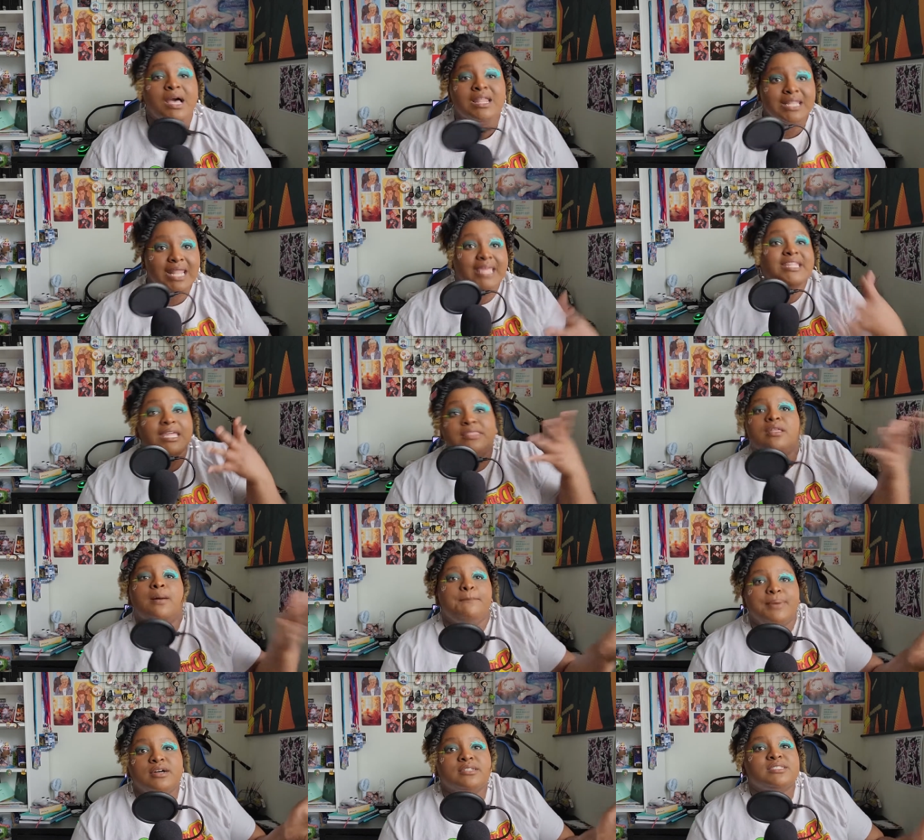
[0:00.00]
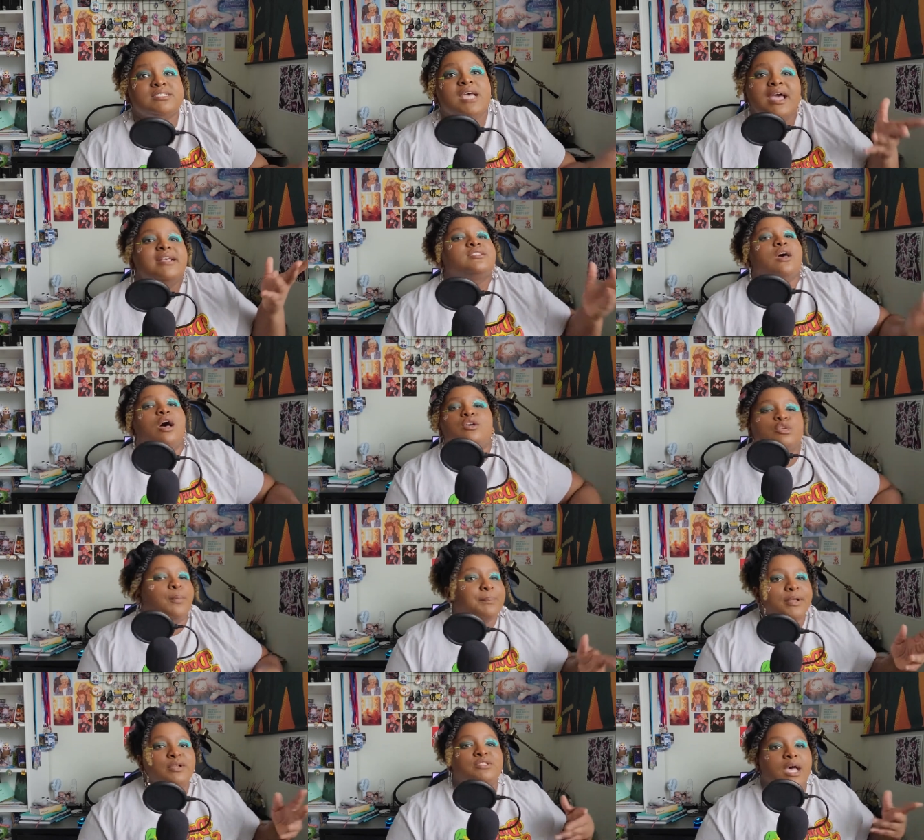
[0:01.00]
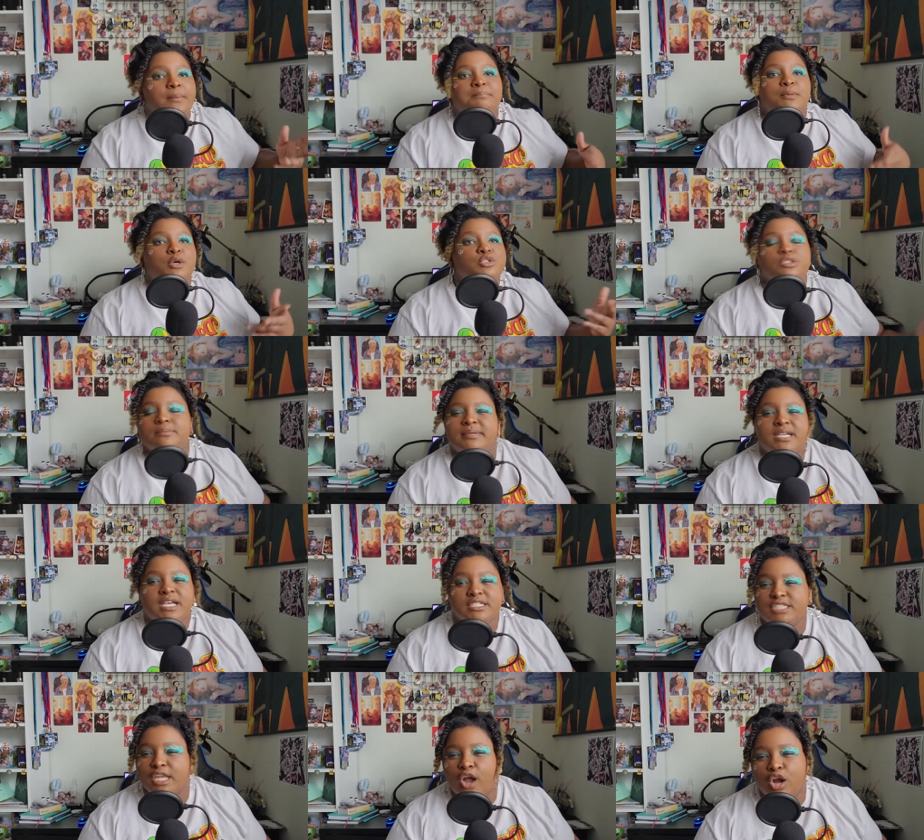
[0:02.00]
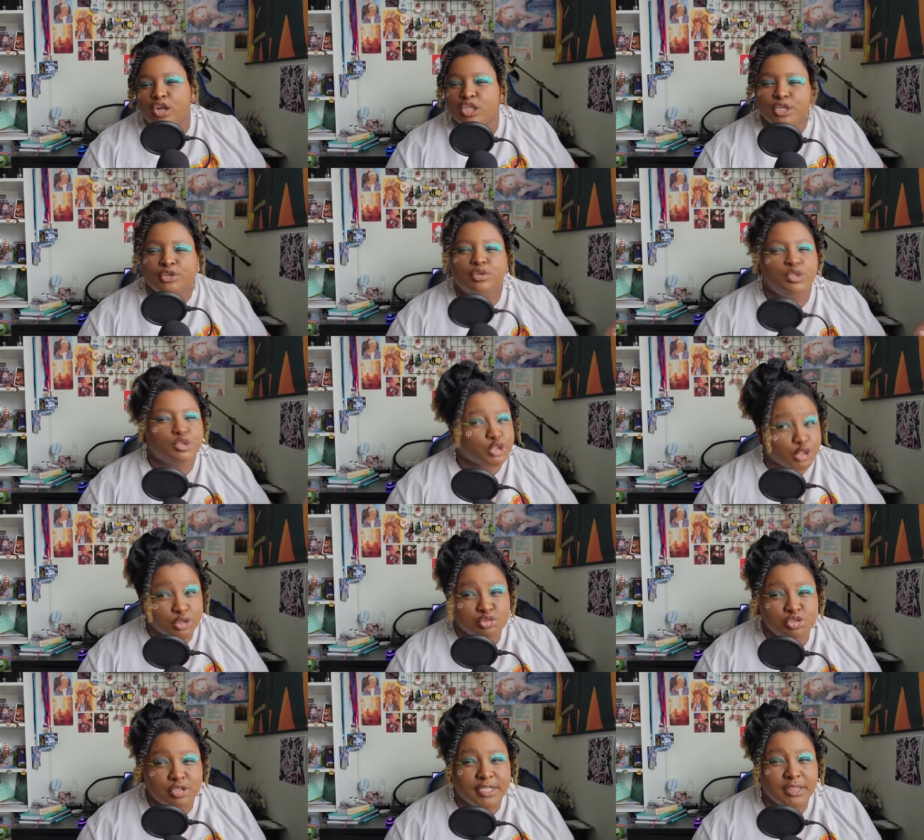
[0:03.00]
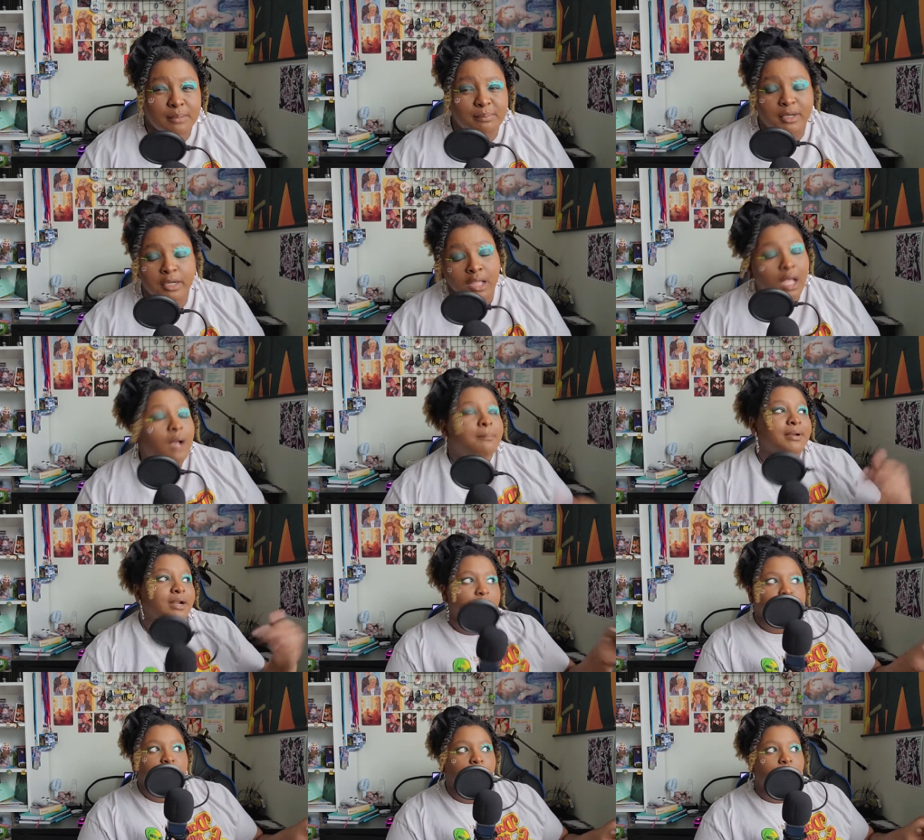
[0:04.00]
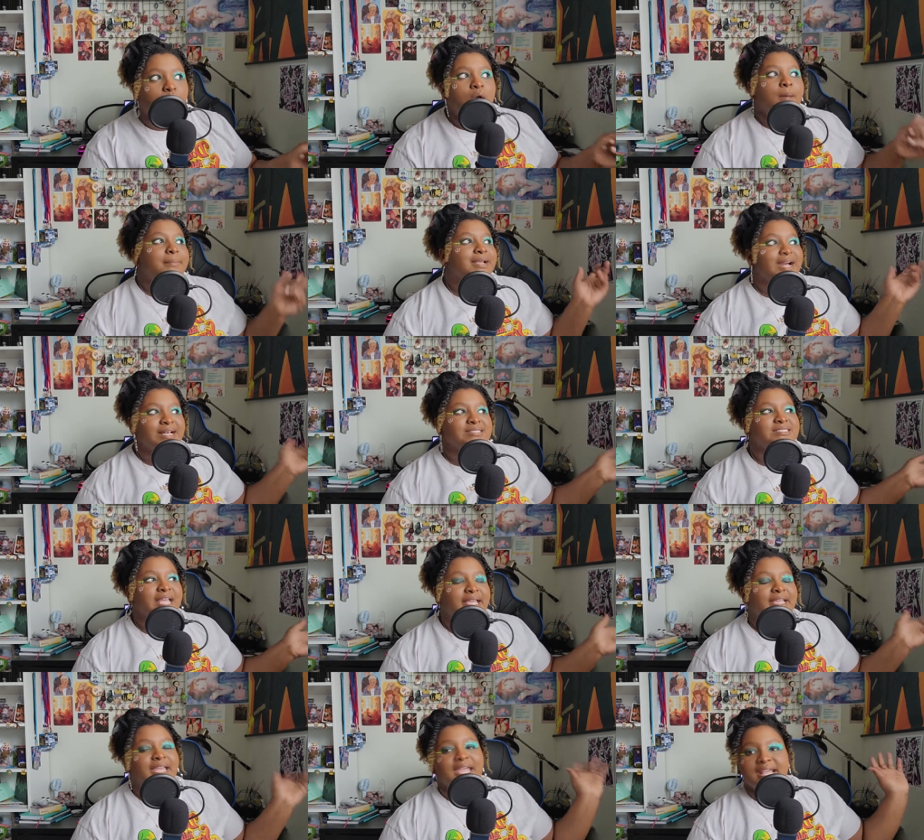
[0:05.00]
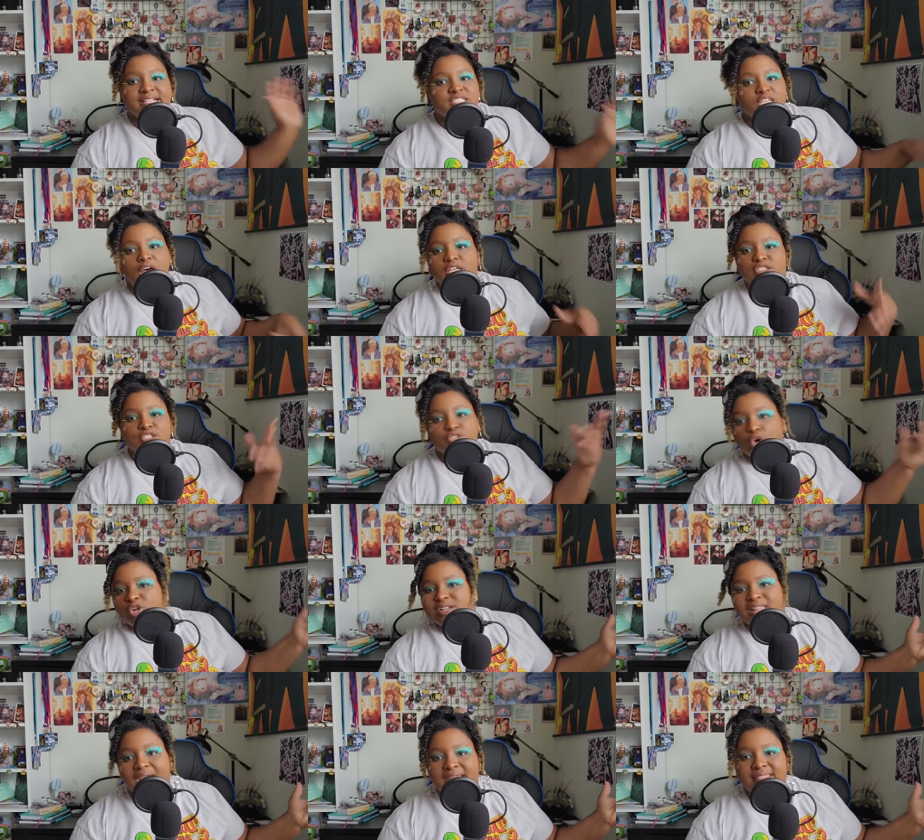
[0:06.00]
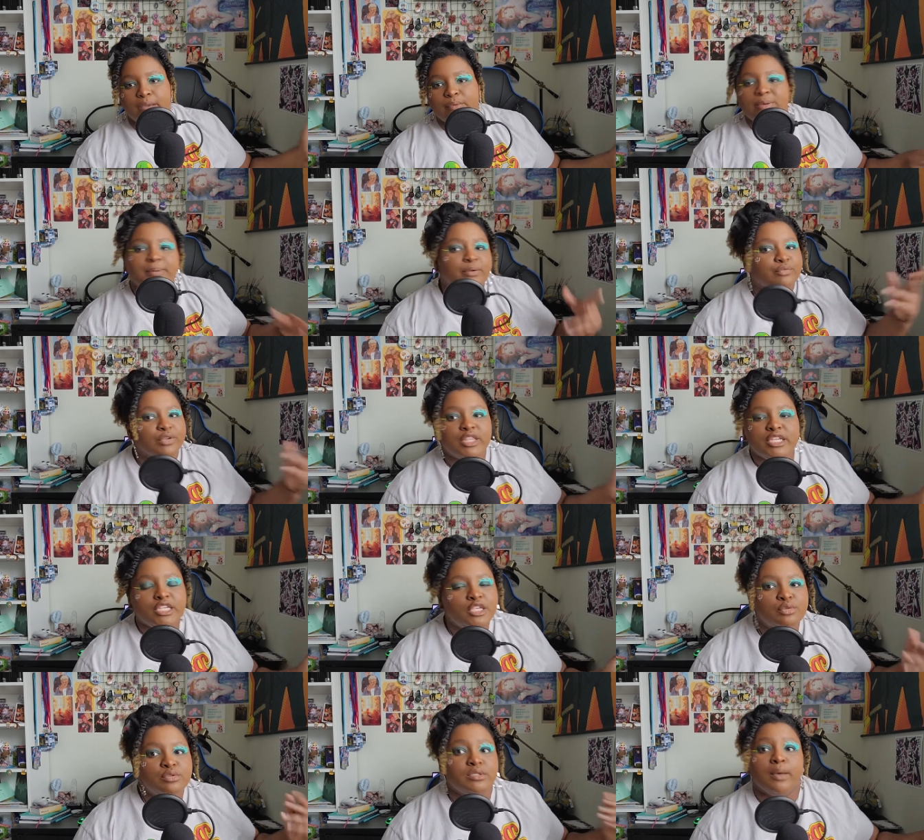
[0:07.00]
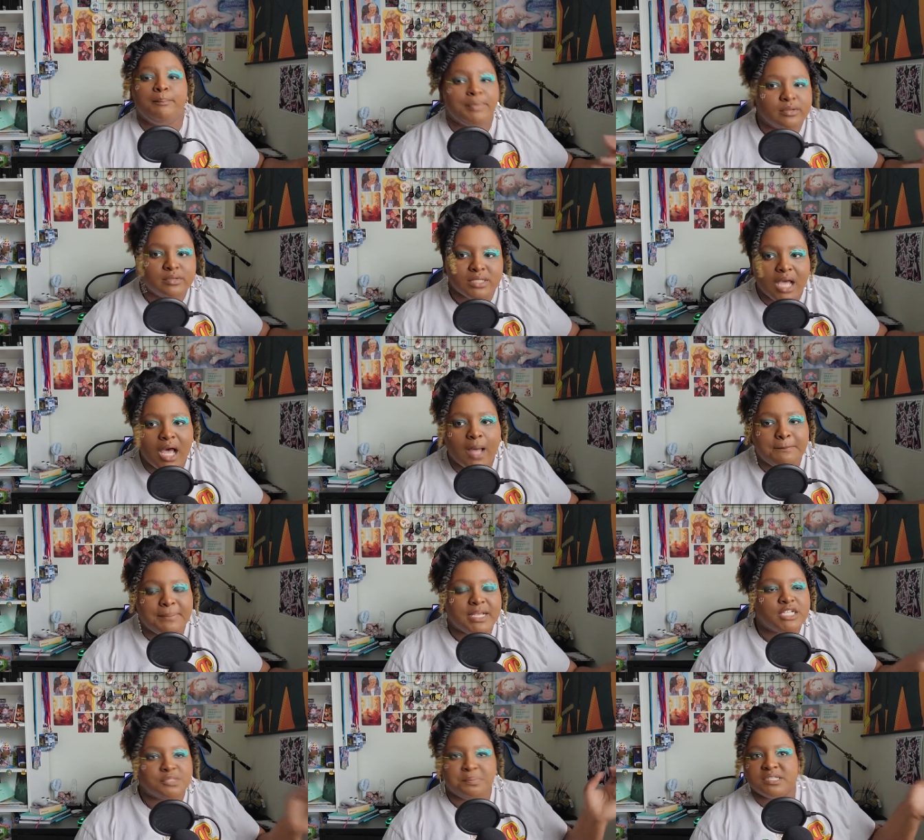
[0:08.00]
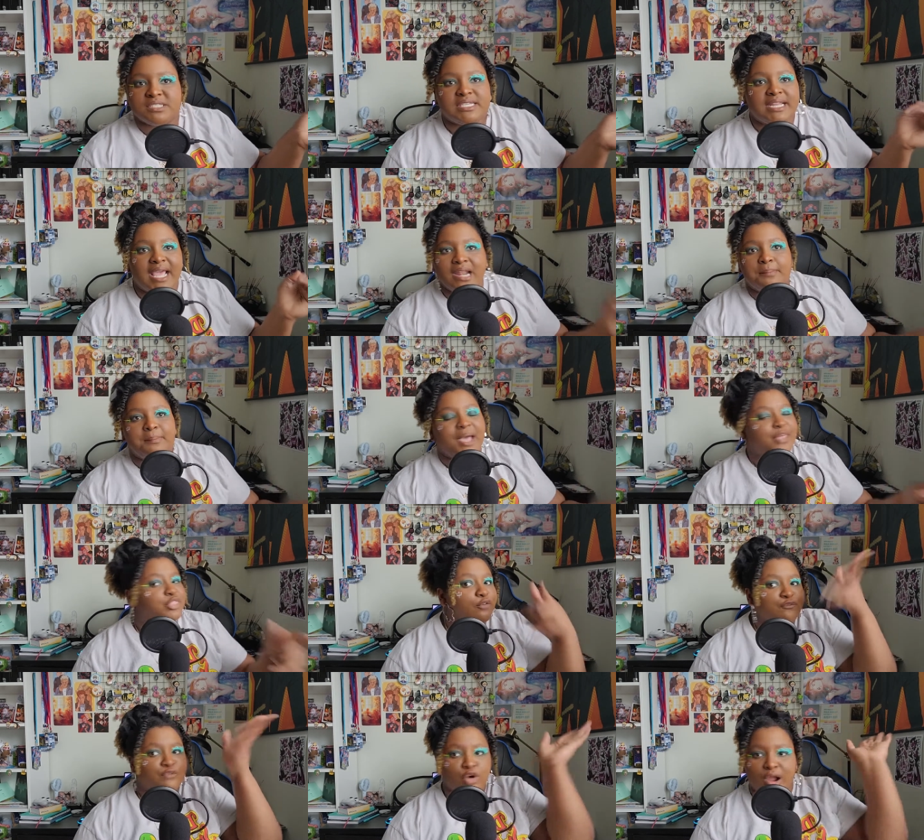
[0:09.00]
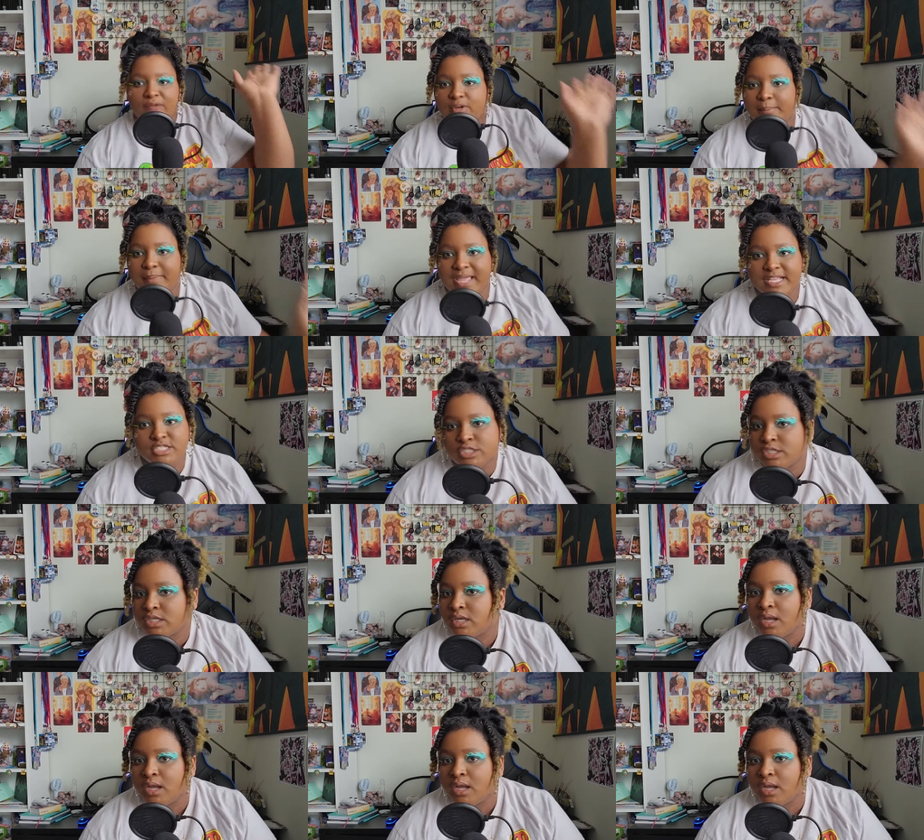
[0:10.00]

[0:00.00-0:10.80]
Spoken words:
like in the books, is also built up mostly because they are literal children in the book, but also because like it's a storyline that would have been really cute to build up, because Percy and Annabeth forever, bitch.